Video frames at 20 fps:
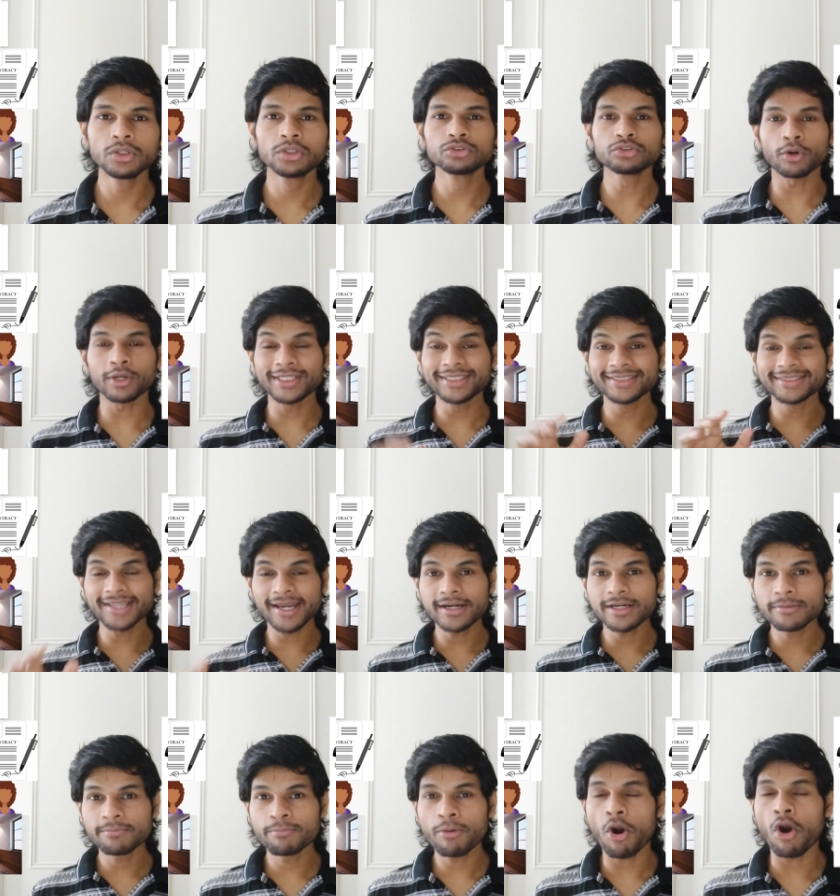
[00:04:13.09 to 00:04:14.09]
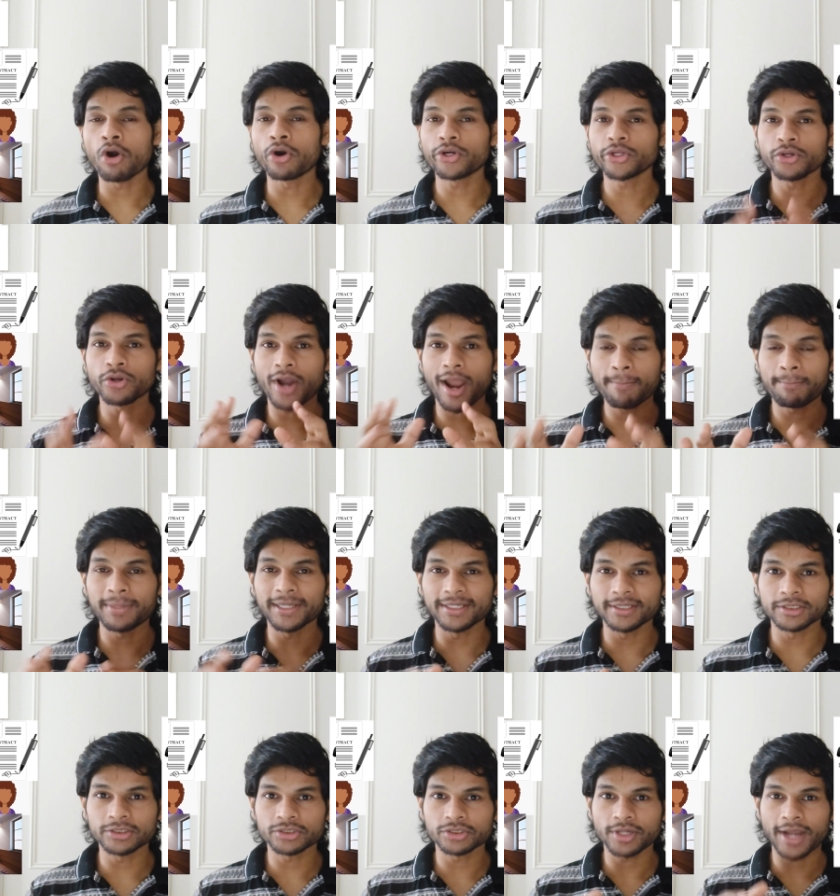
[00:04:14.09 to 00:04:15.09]
So inside a pod, your
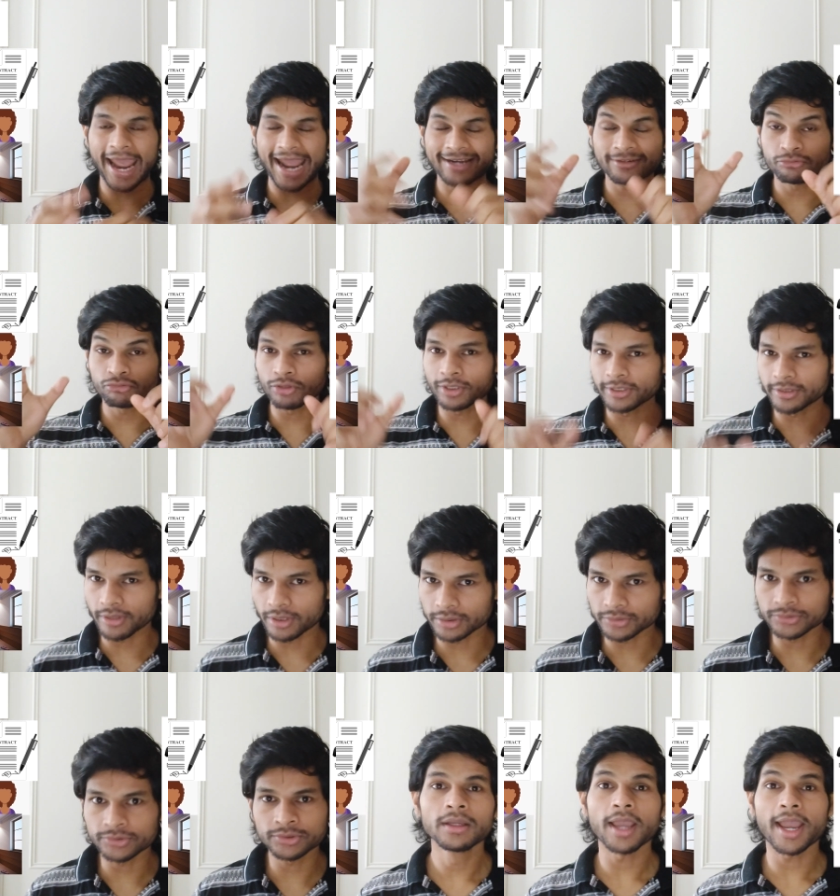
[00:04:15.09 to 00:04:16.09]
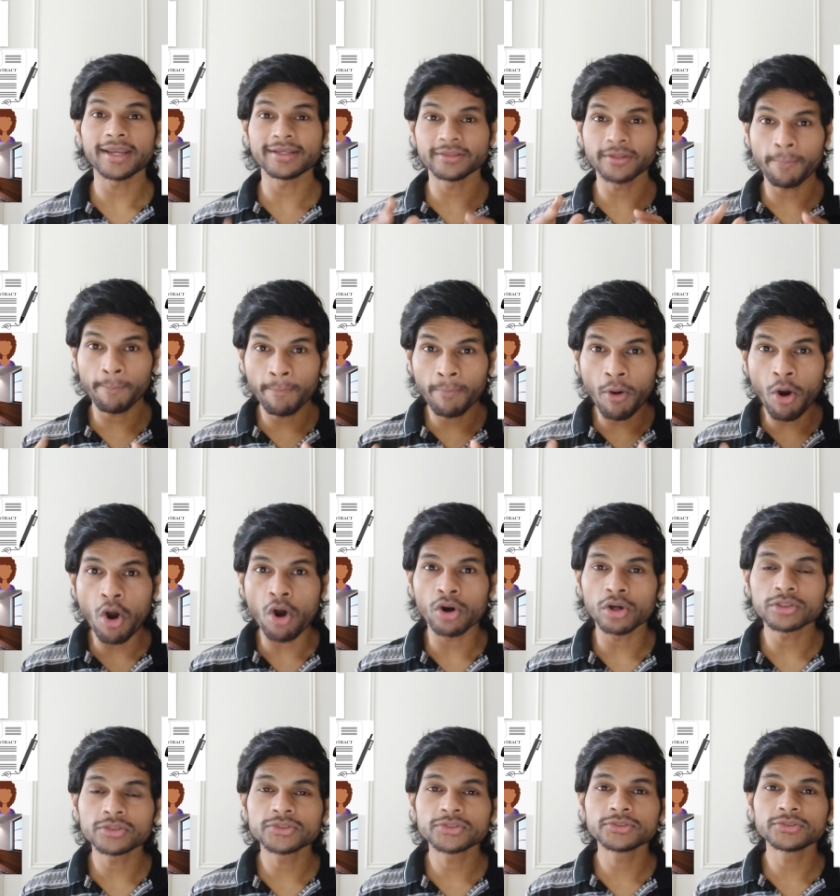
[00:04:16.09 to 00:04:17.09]
application actually runs. And the
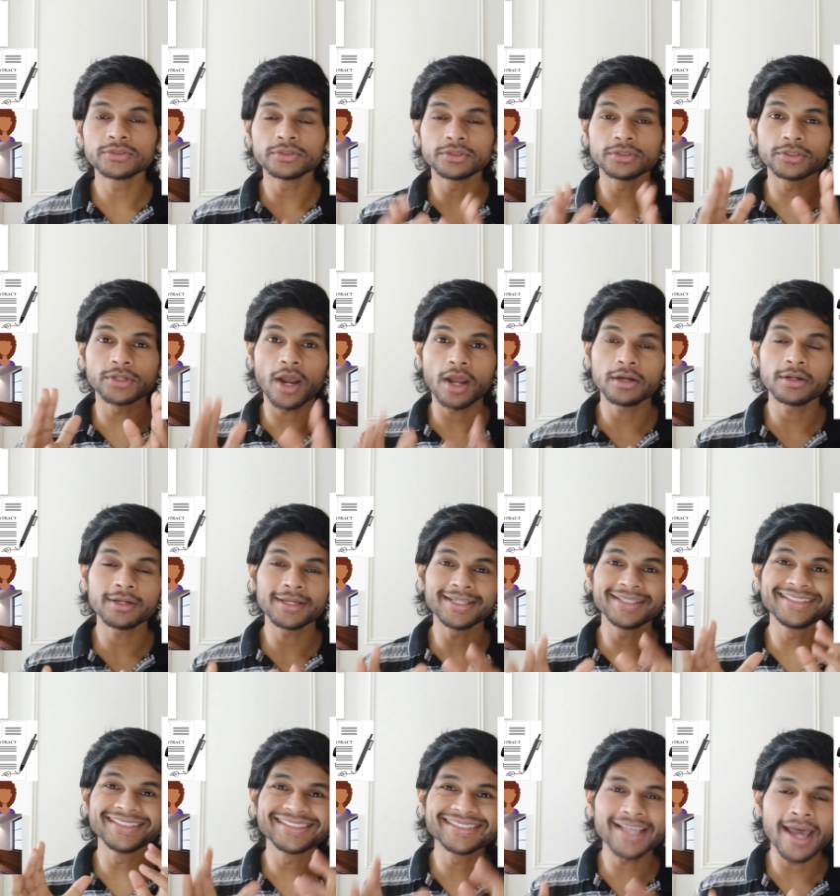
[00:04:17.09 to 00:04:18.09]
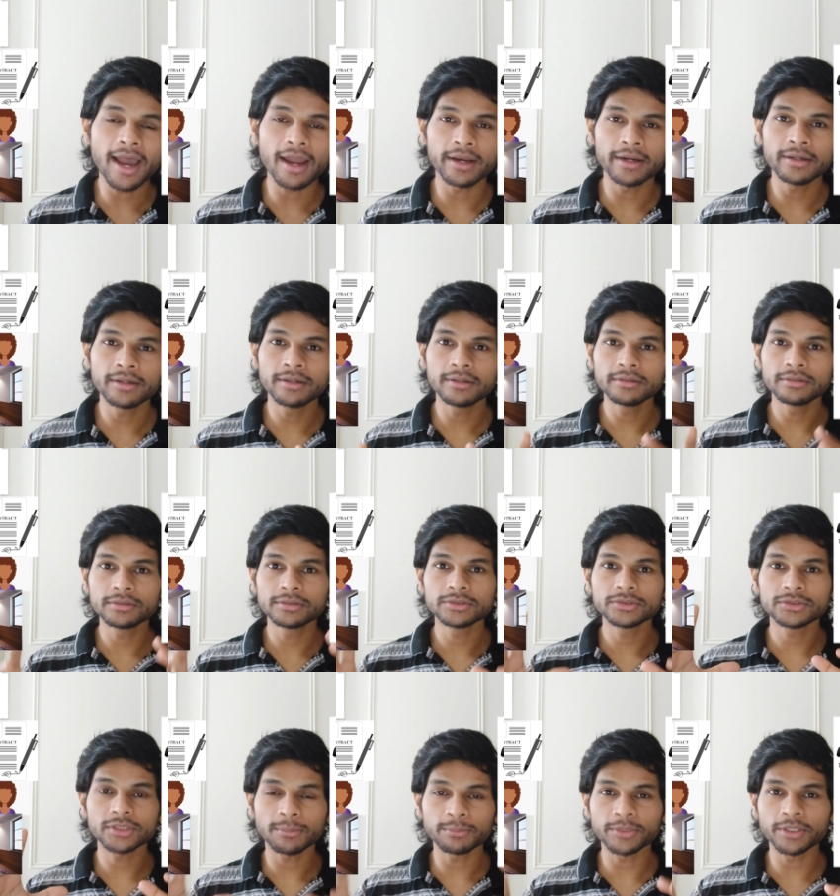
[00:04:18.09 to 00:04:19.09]
pods run inside
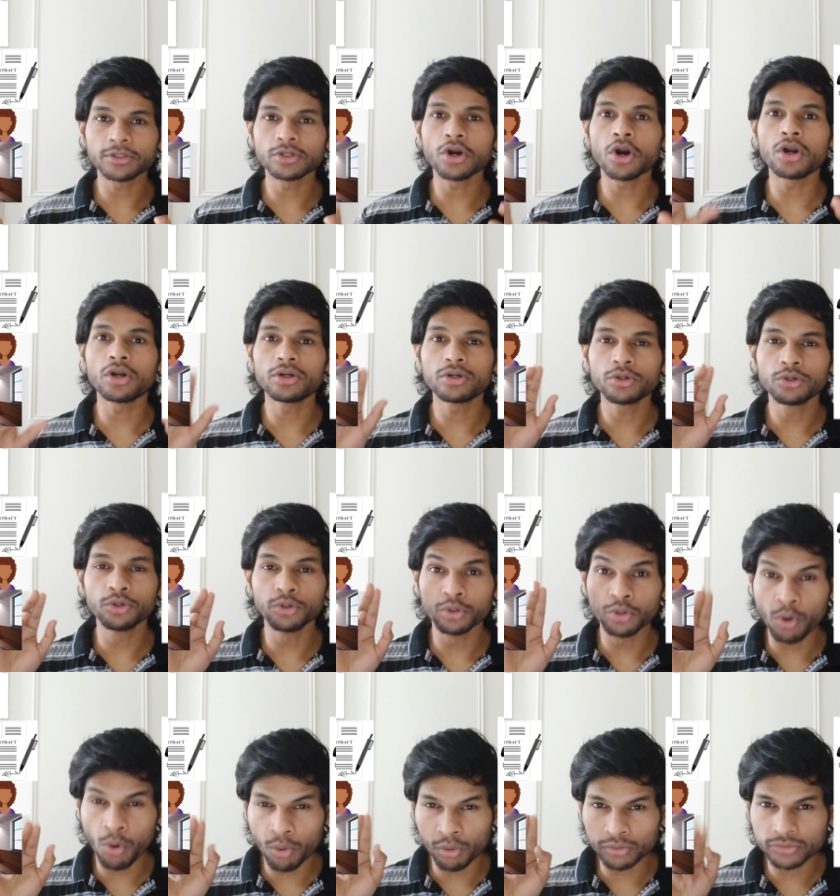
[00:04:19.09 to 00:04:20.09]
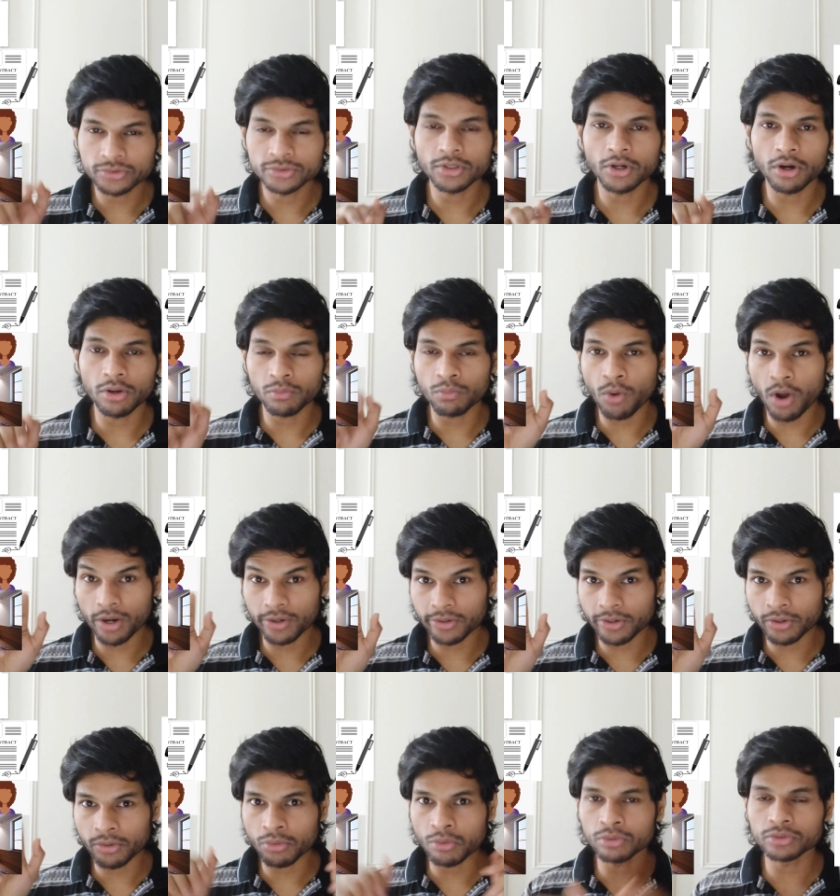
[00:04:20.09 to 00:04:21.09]
something called nodes or
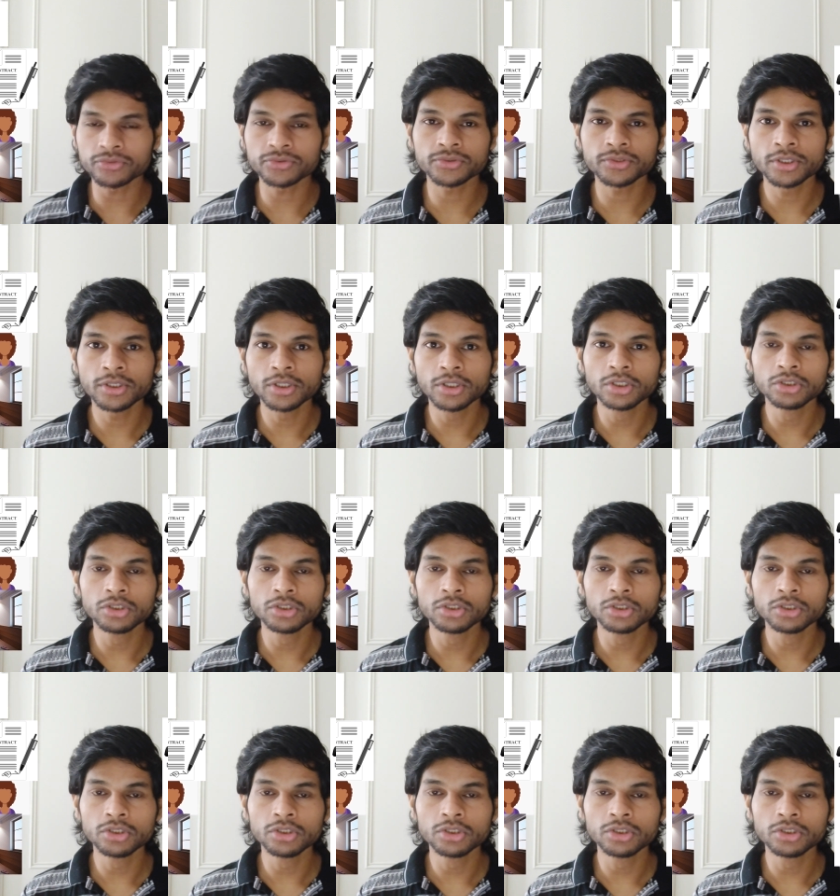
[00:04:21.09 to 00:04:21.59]
worker nodes.